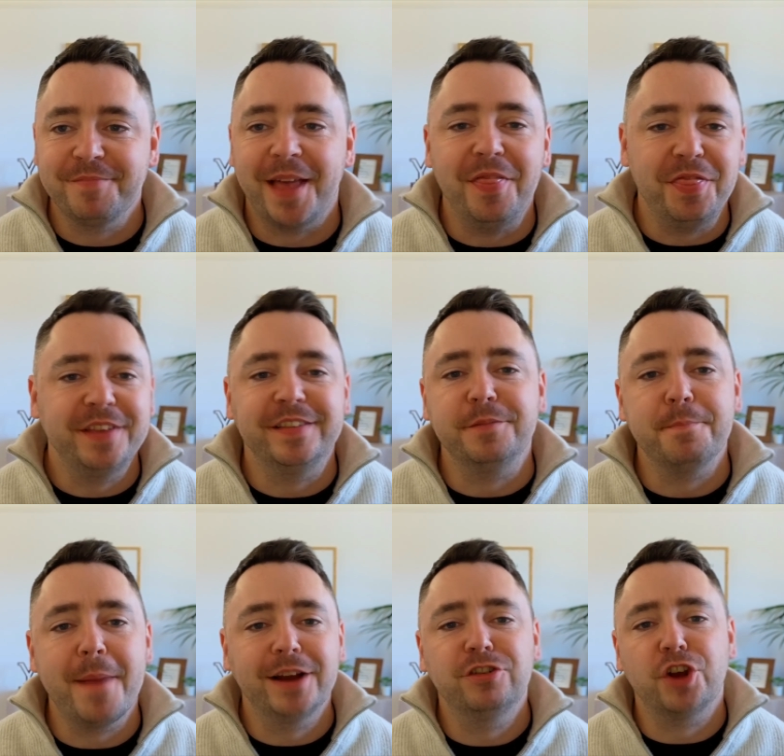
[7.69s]
and this is
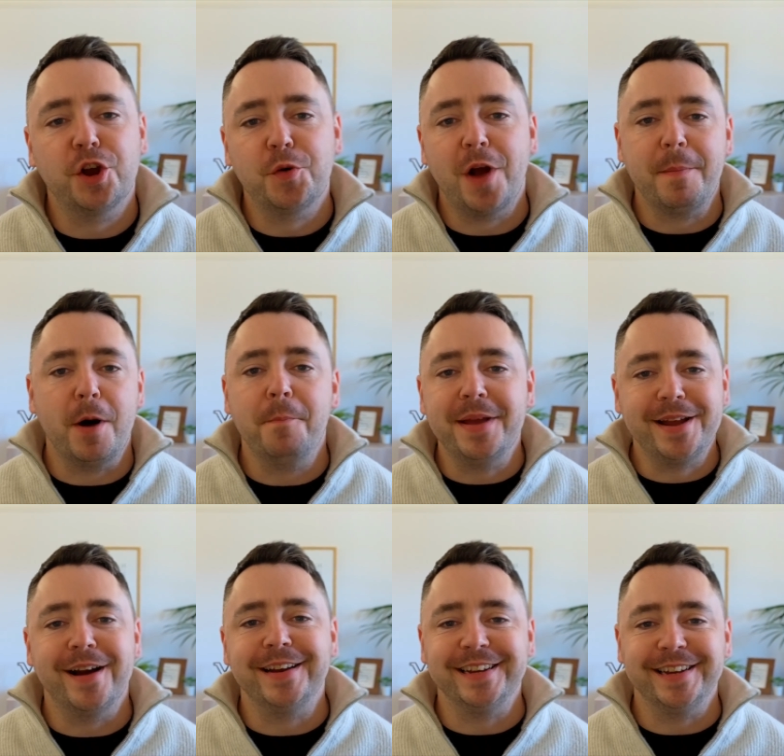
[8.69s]
my show about big
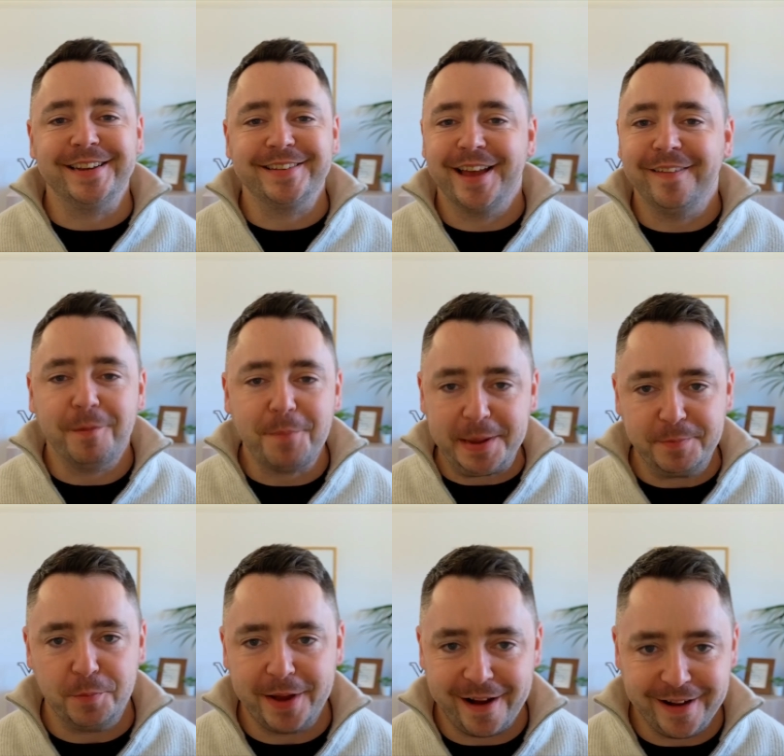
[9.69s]
ideas and the people
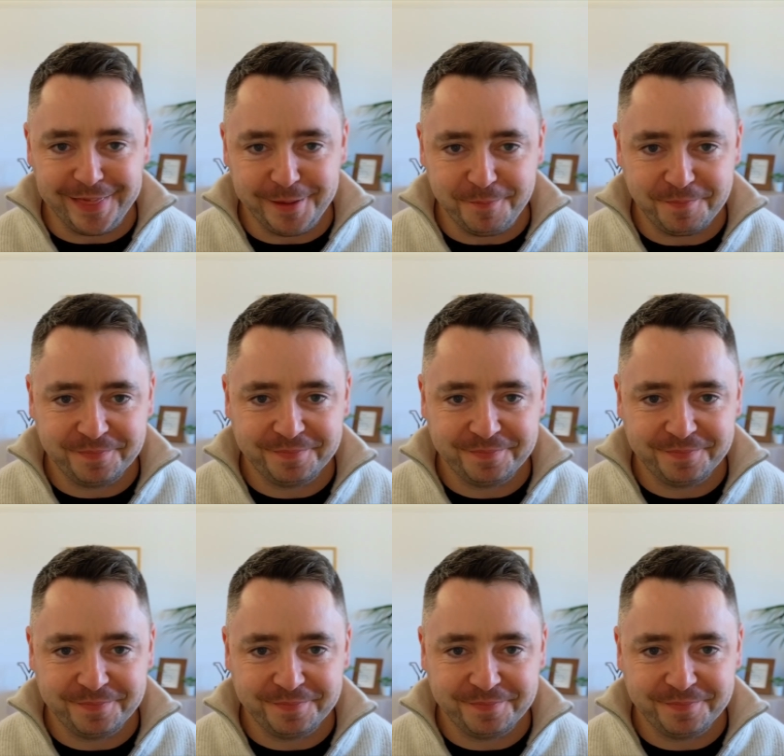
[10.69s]
behind them.